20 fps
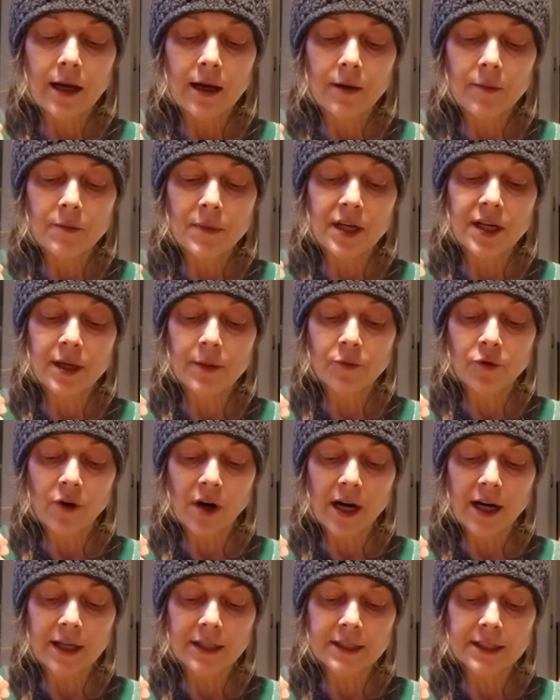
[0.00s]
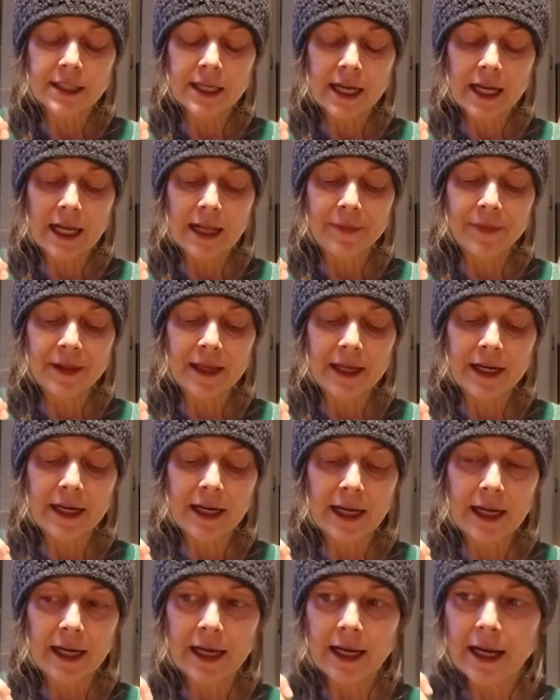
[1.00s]
medium grind, and then
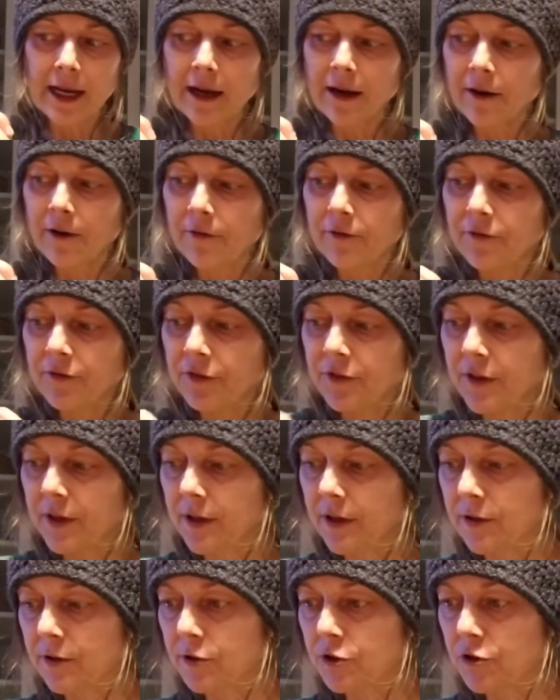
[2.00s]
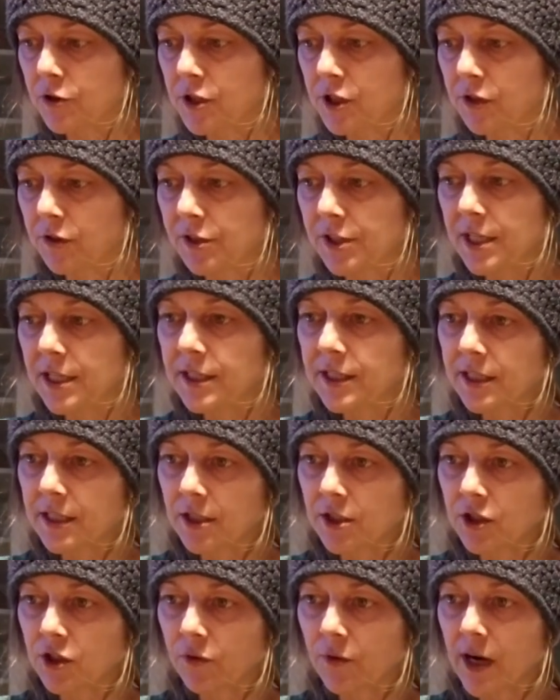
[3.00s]
I have the nutritional yeast,
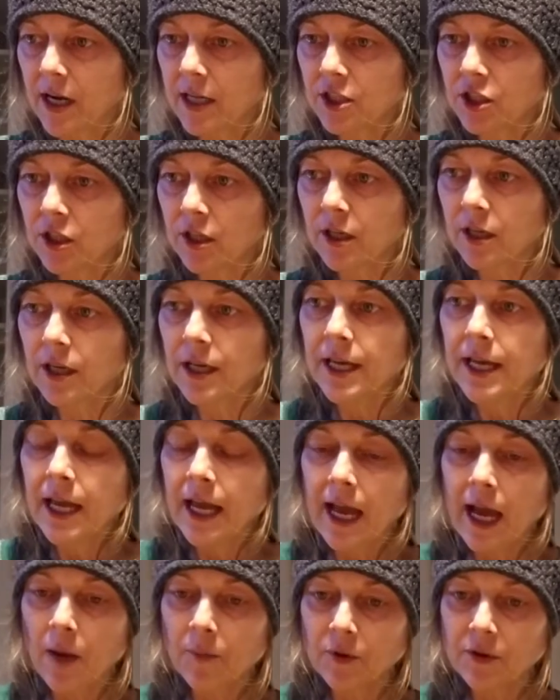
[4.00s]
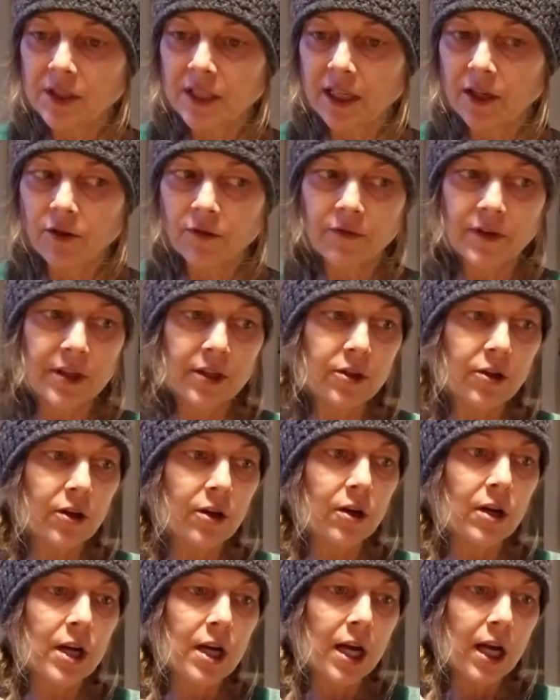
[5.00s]
sriracha, apple cider
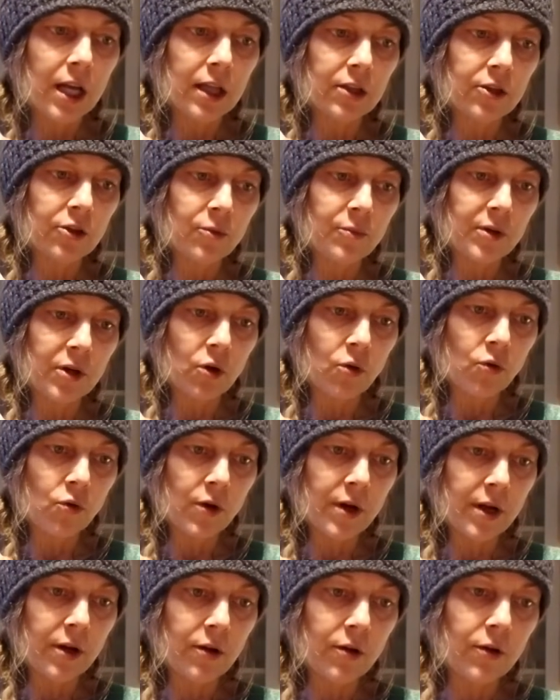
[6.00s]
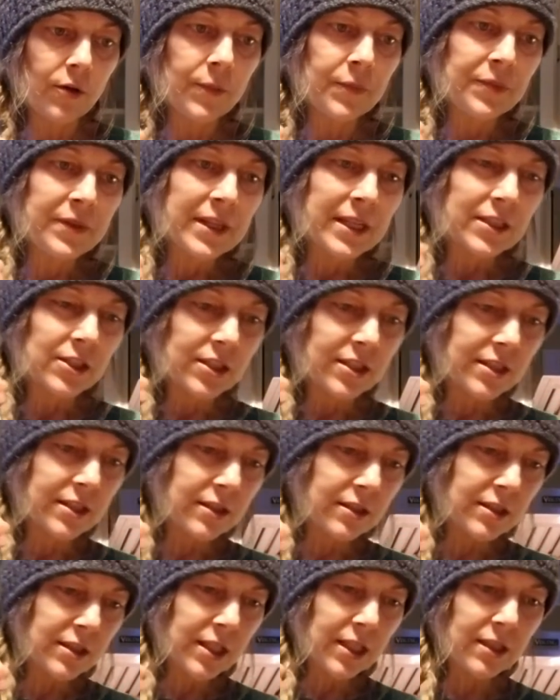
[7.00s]
vinegar, a little bit of oil, just
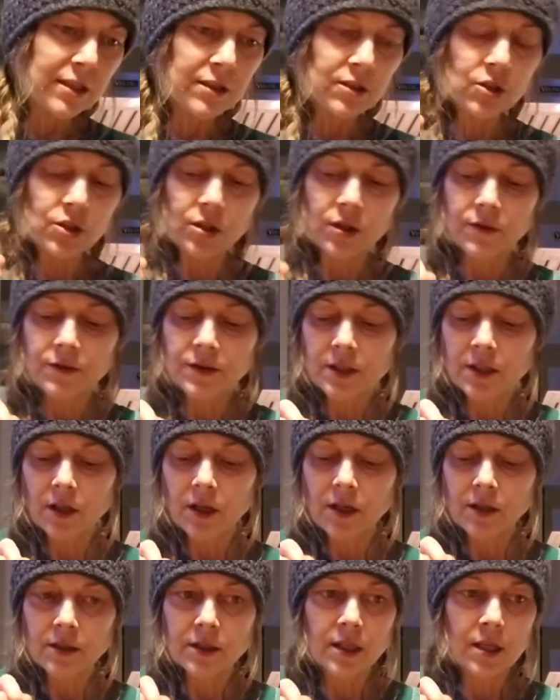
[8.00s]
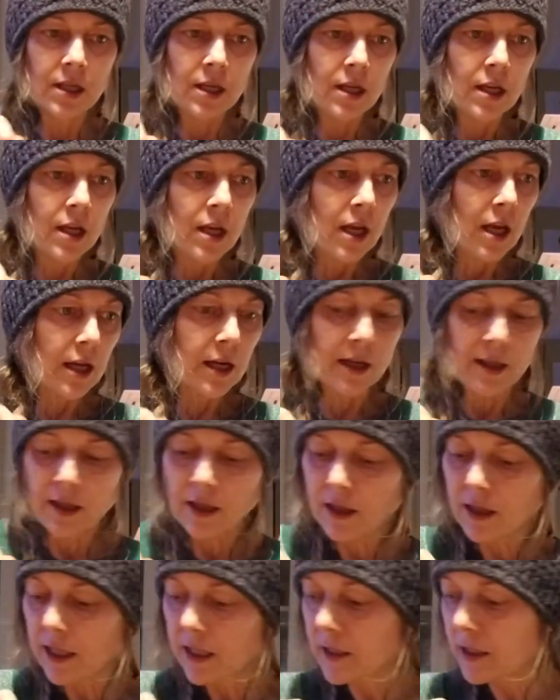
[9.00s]
a tinge of salt, and I
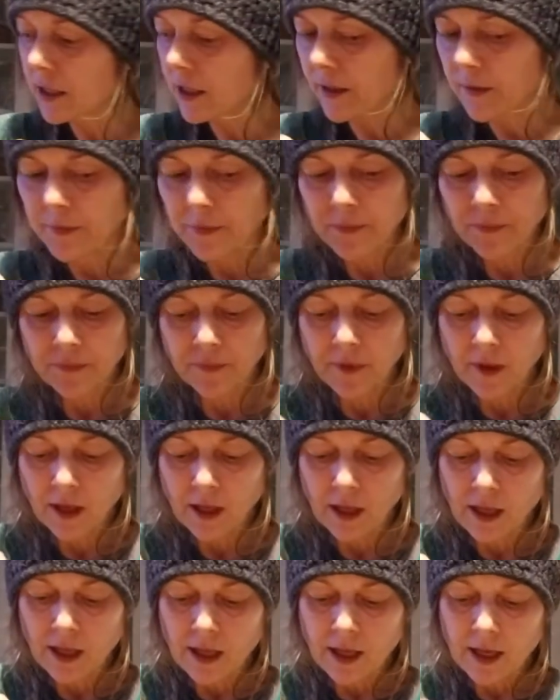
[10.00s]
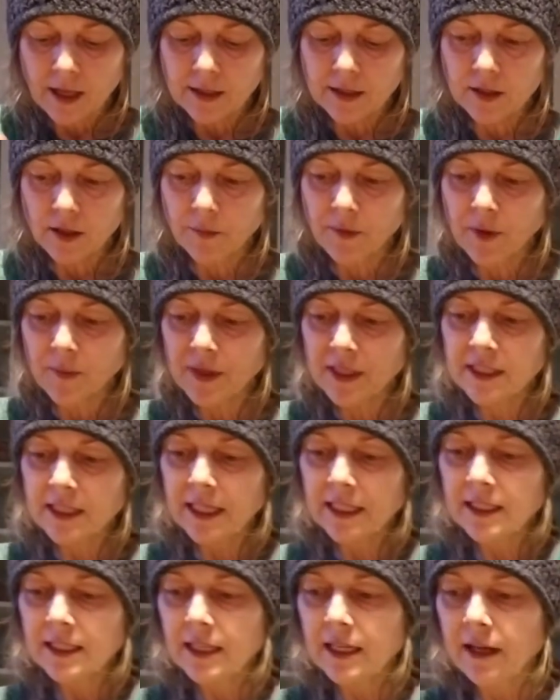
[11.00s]
think that's it. And so I'm going to mix
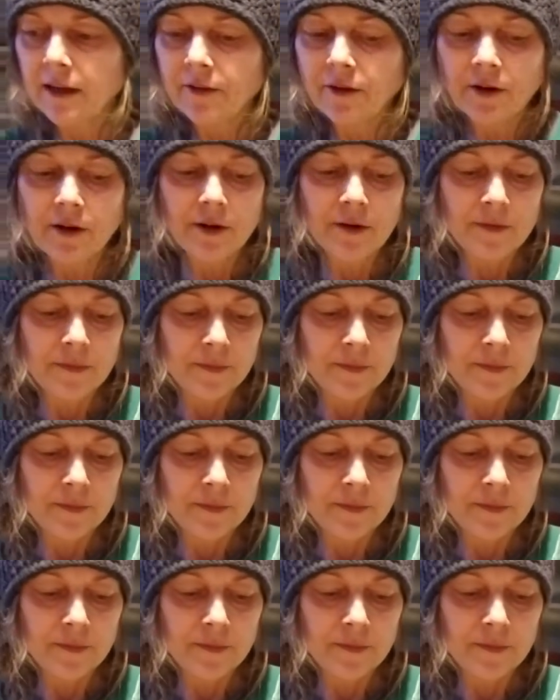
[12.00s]
that together.